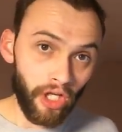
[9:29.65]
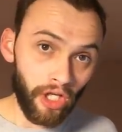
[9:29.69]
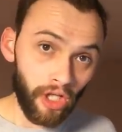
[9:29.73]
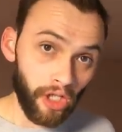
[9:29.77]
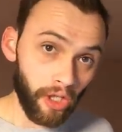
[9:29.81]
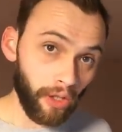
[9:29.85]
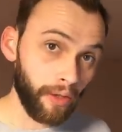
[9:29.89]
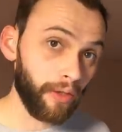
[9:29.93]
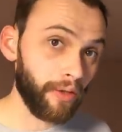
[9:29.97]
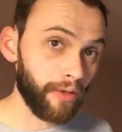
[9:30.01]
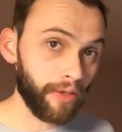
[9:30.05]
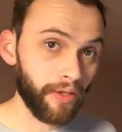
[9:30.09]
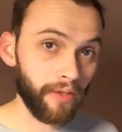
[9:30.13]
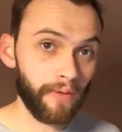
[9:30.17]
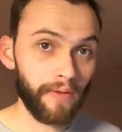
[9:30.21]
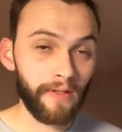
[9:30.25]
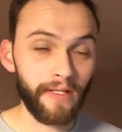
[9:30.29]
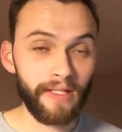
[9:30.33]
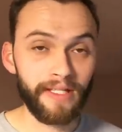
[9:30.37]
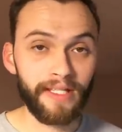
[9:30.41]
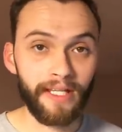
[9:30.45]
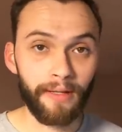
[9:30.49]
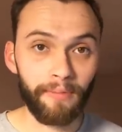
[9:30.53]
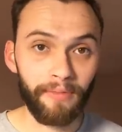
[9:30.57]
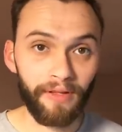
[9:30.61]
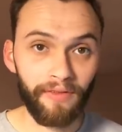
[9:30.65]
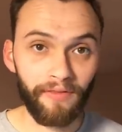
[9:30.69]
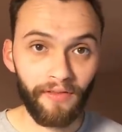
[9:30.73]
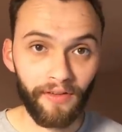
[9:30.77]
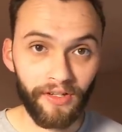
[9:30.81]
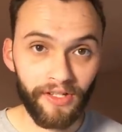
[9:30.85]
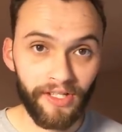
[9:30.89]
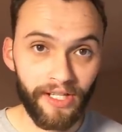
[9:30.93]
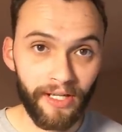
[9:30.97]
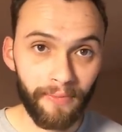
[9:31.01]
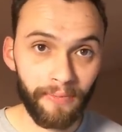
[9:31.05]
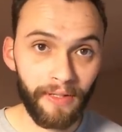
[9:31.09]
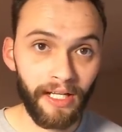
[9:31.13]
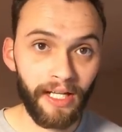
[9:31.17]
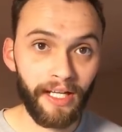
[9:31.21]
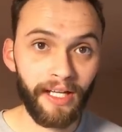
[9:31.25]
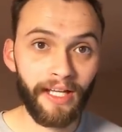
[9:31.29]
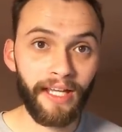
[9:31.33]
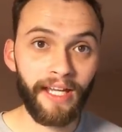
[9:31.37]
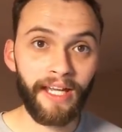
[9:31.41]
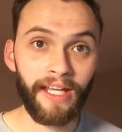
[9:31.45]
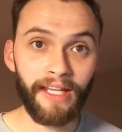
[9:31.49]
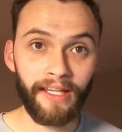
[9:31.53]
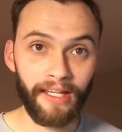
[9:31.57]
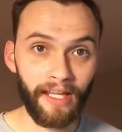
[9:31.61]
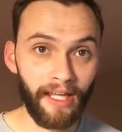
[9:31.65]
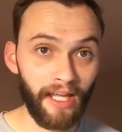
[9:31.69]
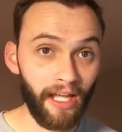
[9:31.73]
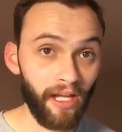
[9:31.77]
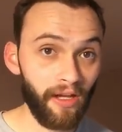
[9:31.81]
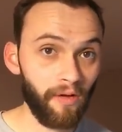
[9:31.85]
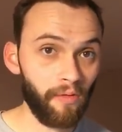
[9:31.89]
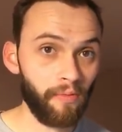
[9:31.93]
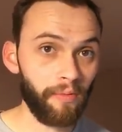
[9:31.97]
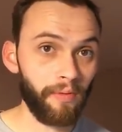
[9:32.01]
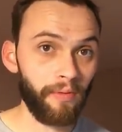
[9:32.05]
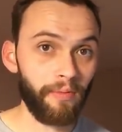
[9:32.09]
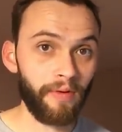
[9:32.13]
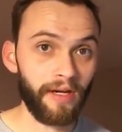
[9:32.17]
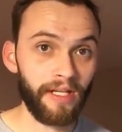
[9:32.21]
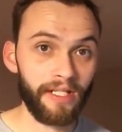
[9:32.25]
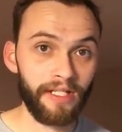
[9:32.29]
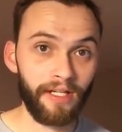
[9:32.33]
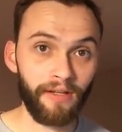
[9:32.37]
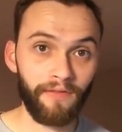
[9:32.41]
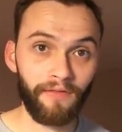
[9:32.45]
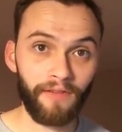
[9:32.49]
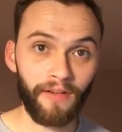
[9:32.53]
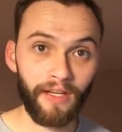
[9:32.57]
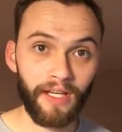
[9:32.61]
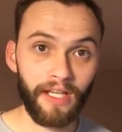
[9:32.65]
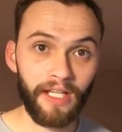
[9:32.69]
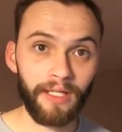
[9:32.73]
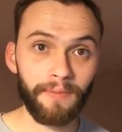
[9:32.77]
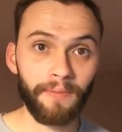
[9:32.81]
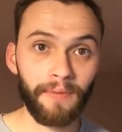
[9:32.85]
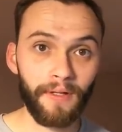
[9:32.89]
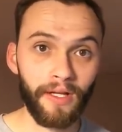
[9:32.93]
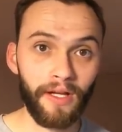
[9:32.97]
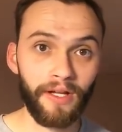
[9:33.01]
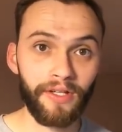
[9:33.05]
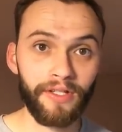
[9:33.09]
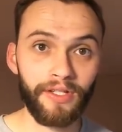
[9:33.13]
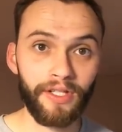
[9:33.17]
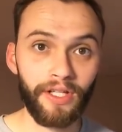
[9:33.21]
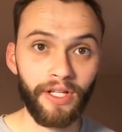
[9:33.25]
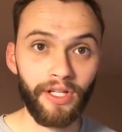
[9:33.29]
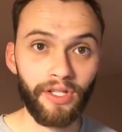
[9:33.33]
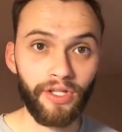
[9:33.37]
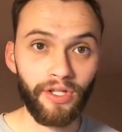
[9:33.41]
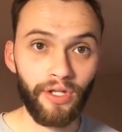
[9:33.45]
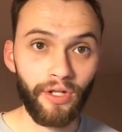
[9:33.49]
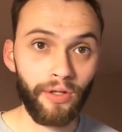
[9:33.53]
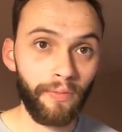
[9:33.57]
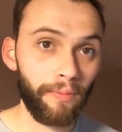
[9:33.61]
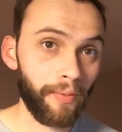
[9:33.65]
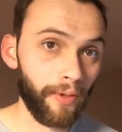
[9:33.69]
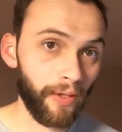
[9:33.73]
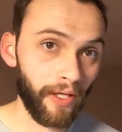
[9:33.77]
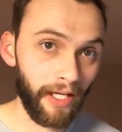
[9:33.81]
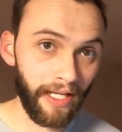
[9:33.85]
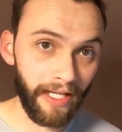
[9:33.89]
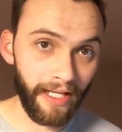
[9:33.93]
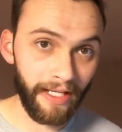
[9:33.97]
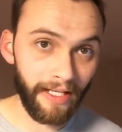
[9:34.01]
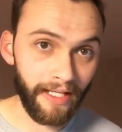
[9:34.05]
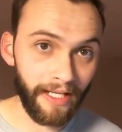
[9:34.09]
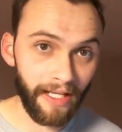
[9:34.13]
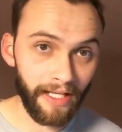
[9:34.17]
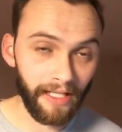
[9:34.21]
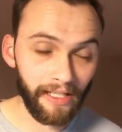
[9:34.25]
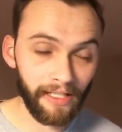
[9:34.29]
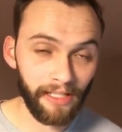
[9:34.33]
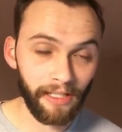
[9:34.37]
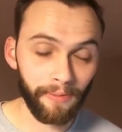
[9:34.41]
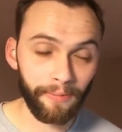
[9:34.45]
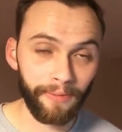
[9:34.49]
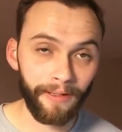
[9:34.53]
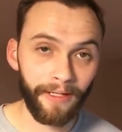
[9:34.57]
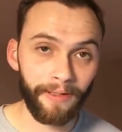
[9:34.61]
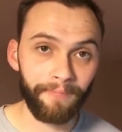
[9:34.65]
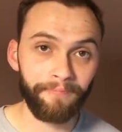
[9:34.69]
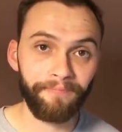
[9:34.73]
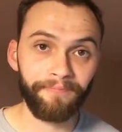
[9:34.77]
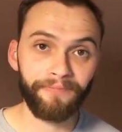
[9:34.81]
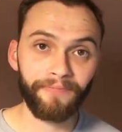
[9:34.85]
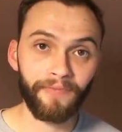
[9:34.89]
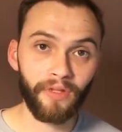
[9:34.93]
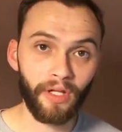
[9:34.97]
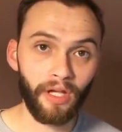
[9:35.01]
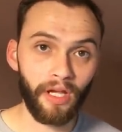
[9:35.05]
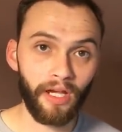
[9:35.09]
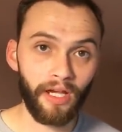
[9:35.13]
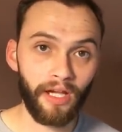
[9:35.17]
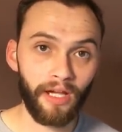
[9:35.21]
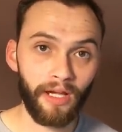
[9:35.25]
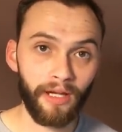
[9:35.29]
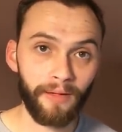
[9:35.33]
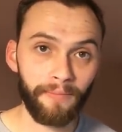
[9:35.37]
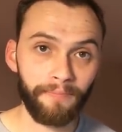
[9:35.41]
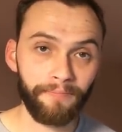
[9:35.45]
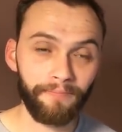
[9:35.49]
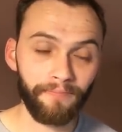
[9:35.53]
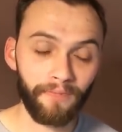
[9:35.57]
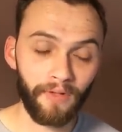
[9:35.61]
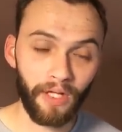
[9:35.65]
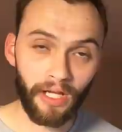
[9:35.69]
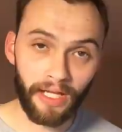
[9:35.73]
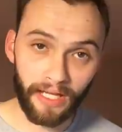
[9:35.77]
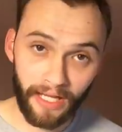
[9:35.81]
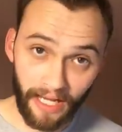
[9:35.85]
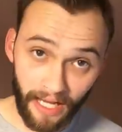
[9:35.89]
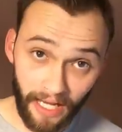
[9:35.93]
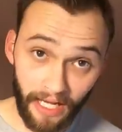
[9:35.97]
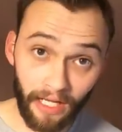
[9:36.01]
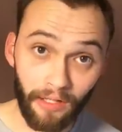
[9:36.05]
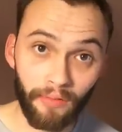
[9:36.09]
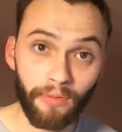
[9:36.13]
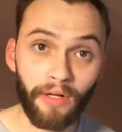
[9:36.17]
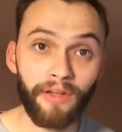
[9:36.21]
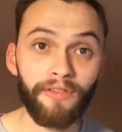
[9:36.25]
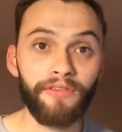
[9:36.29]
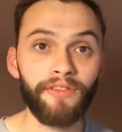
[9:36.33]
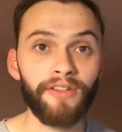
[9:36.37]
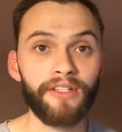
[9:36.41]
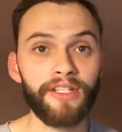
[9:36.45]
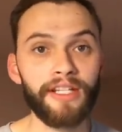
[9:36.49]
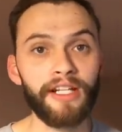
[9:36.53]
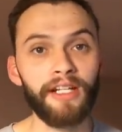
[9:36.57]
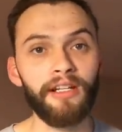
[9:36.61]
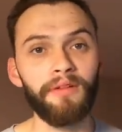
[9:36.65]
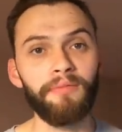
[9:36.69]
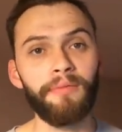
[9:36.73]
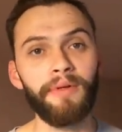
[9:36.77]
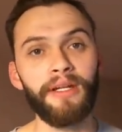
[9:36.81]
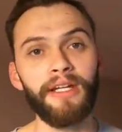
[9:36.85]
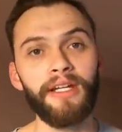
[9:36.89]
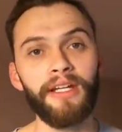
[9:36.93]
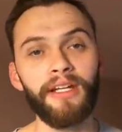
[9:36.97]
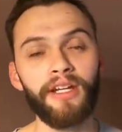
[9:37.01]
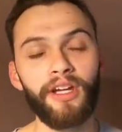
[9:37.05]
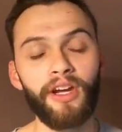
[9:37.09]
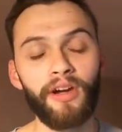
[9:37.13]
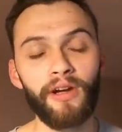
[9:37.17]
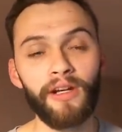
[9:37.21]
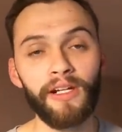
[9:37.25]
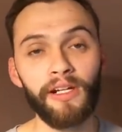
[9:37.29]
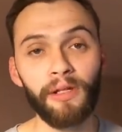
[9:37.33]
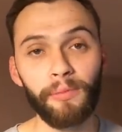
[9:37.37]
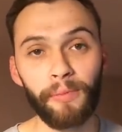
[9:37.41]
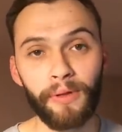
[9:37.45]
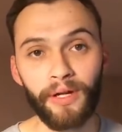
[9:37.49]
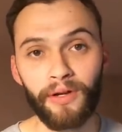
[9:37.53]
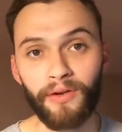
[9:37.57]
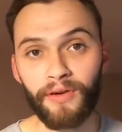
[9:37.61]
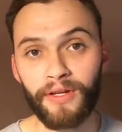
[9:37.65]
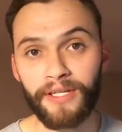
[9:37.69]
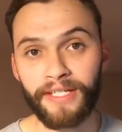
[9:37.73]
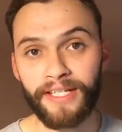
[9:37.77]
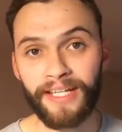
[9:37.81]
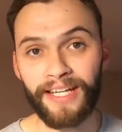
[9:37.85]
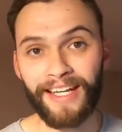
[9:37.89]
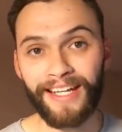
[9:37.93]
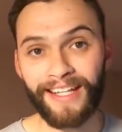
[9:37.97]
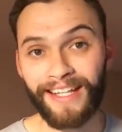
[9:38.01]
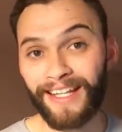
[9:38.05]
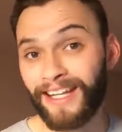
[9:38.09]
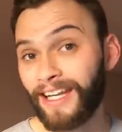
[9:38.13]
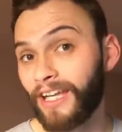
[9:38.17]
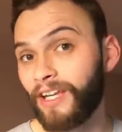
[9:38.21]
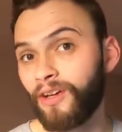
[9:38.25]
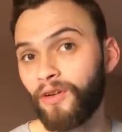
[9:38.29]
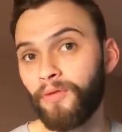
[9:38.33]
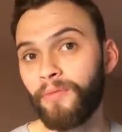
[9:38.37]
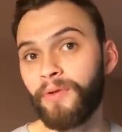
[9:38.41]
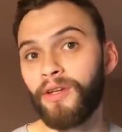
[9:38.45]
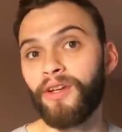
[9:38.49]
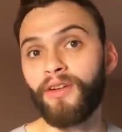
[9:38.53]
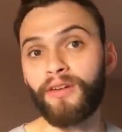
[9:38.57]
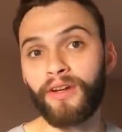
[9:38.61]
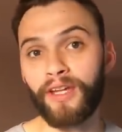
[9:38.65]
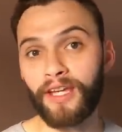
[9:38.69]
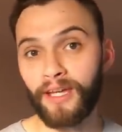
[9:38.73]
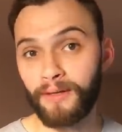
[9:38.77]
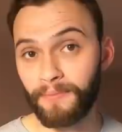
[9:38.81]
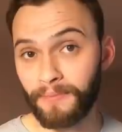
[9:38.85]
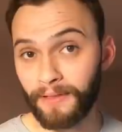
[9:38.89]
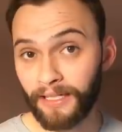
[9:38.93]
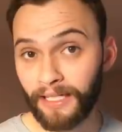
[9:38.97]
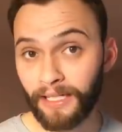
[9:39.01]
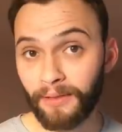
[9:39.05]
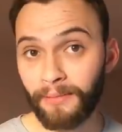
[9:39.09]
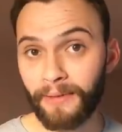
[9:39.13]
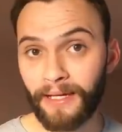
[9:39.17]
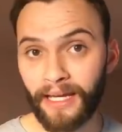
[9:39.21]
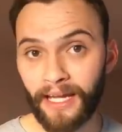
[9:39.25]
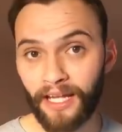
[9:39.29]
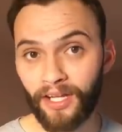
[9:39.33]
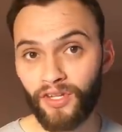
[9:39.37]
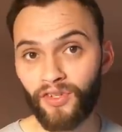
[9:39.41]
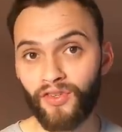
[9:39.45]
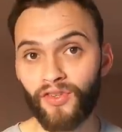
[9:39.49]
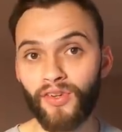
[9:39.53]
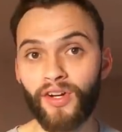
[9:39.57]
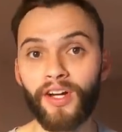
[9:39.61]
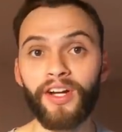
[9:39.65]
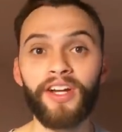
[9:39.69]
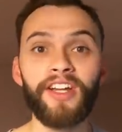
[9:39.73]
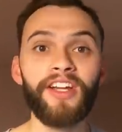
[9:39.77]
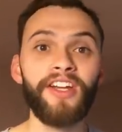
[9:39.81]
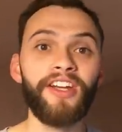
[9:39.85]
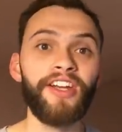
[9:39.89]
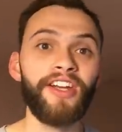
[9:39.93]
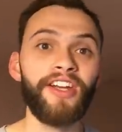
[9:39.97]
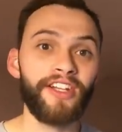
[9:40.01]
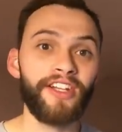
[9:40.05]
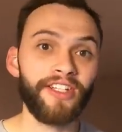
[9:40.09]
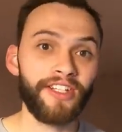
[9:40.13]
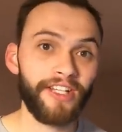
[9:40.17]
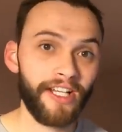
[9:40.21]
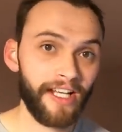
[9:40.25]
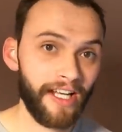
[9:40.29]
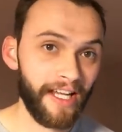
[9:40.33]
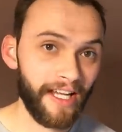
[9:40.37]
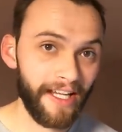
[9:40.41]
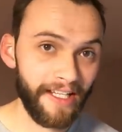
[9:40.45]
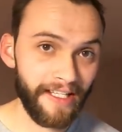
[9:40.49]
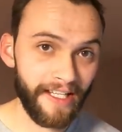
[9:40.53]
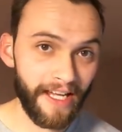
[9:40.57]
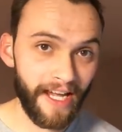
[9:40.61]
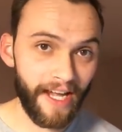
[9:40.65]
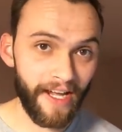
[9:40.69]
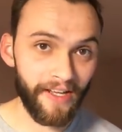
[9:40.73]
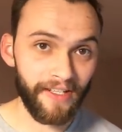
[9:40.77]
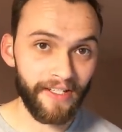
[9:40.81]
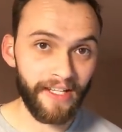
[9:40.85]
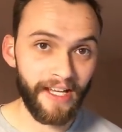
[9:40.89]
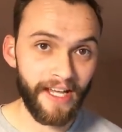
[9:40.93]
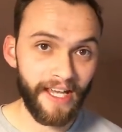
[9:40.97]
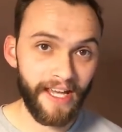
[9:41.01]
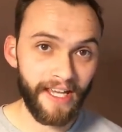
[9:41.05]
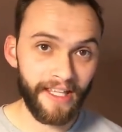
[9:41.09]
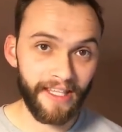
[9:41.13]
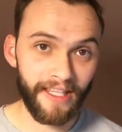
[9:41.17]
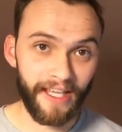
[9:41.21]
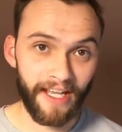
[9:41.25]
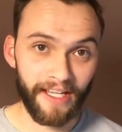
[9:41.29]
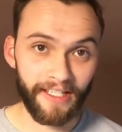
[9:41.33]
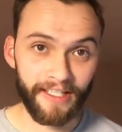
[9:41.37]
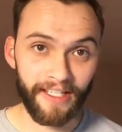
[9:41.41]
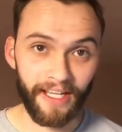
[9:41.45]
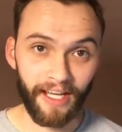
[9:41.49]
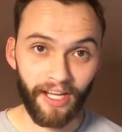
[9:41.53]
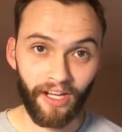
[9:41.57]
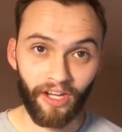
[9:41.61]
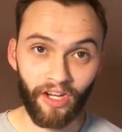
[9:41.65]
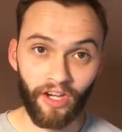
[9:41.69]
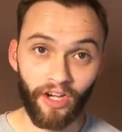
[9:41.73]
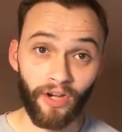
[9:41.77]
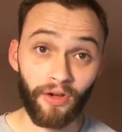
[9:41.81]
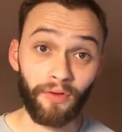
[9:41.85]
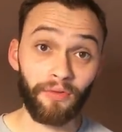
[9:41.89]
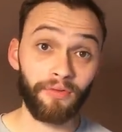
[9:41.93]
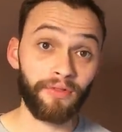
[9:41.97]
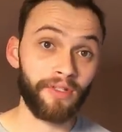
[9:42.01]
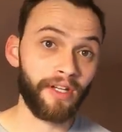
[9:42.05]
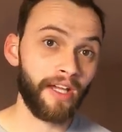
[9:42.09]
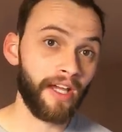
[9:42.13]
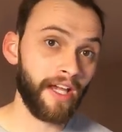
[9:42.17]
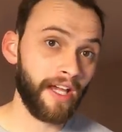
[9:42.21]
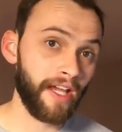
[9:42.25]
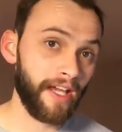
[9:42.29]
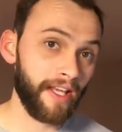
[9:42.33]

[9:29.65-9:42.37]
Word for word: Lou doing something very similar in that he will be waiting for his plaster to pull in a little bit. Um, again, wait for it to little bit, go a little bit greasy and then he'll be knocking up a little bit extra to lay down that second coat.